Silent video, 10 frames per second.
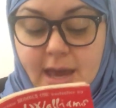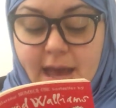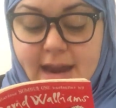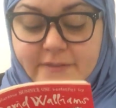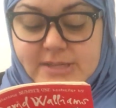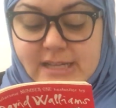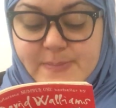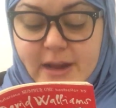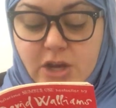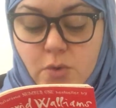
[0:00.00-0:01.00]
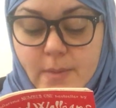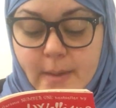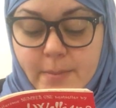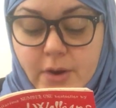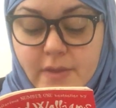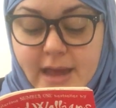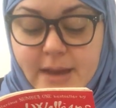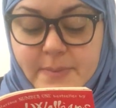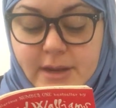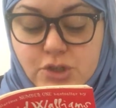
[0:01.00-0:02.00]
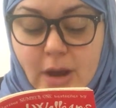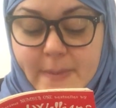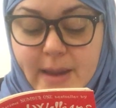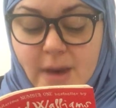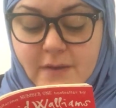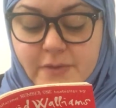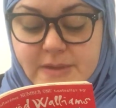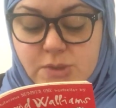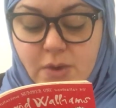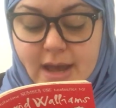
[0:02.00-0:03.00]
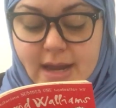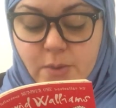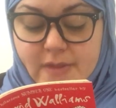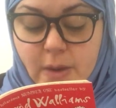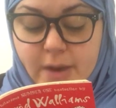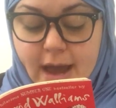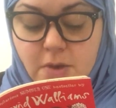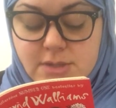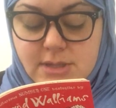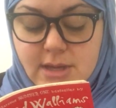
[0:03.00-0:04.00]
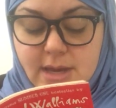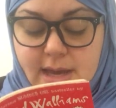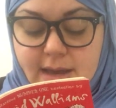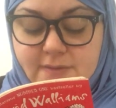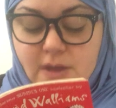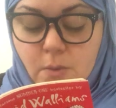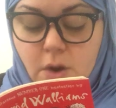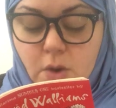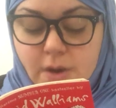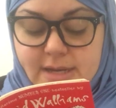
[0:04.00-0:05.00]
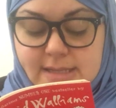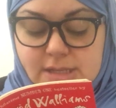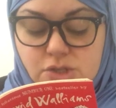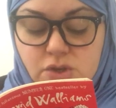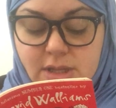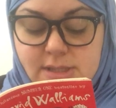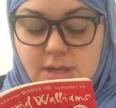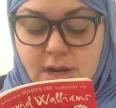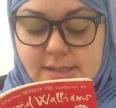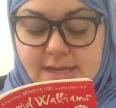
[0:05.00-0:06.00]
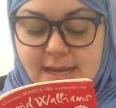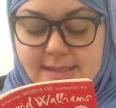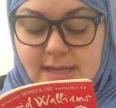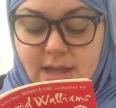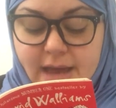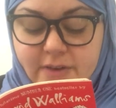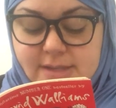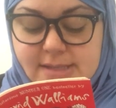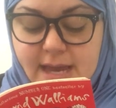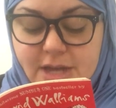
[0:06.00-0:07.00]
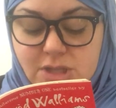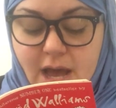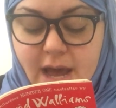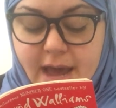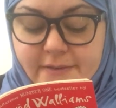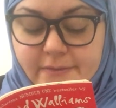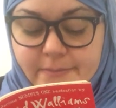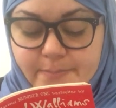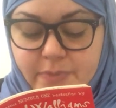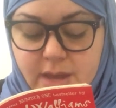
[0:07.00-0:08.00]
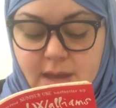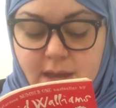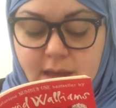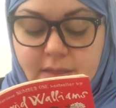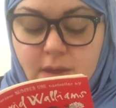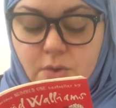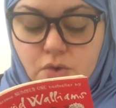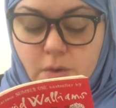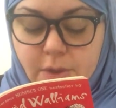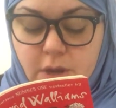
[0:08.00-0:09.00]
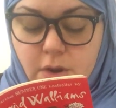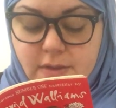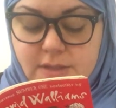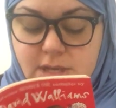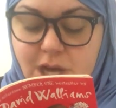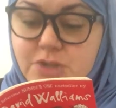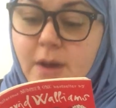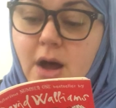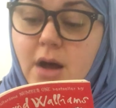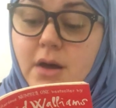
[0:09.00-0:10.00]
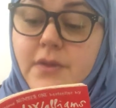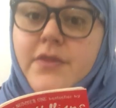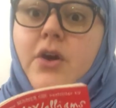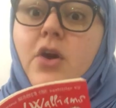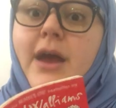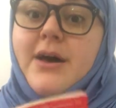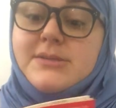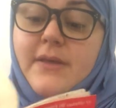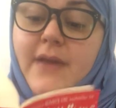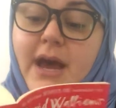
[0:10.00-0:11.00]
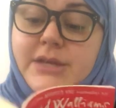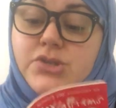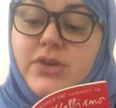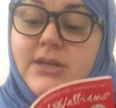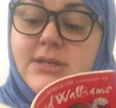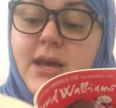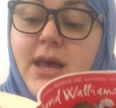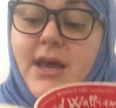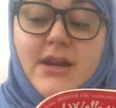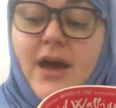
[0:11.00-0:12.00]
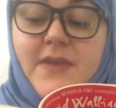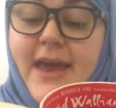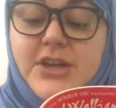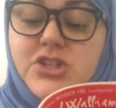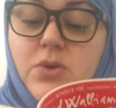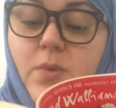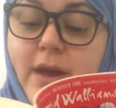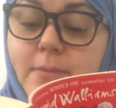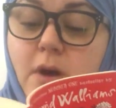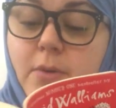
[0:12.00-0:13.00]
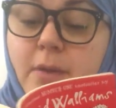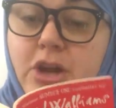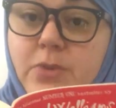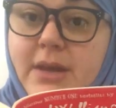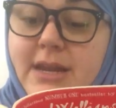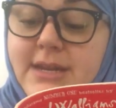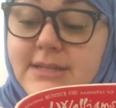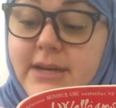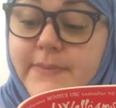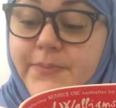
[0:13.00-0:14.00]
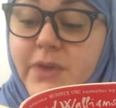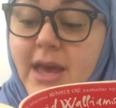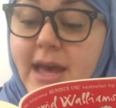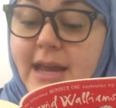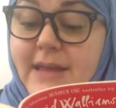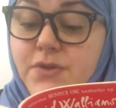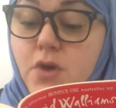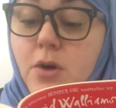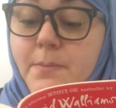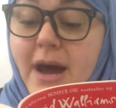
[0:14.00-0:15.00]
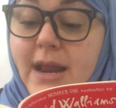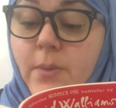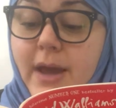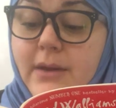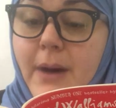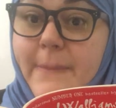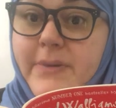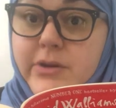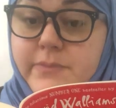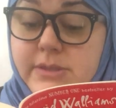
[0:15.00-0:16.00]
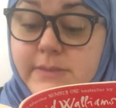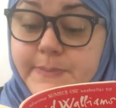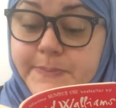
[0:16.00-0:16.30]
And ever since Ben could remember, they had been dropping him off with his granny when they went out. If they weren't going to see Strictly Stars Dancing live on stage live, they would normally go to the Taj Mahal, the curry house on the high street, not the ancient white marble monument in India, and eat their own body weight in poppadoms.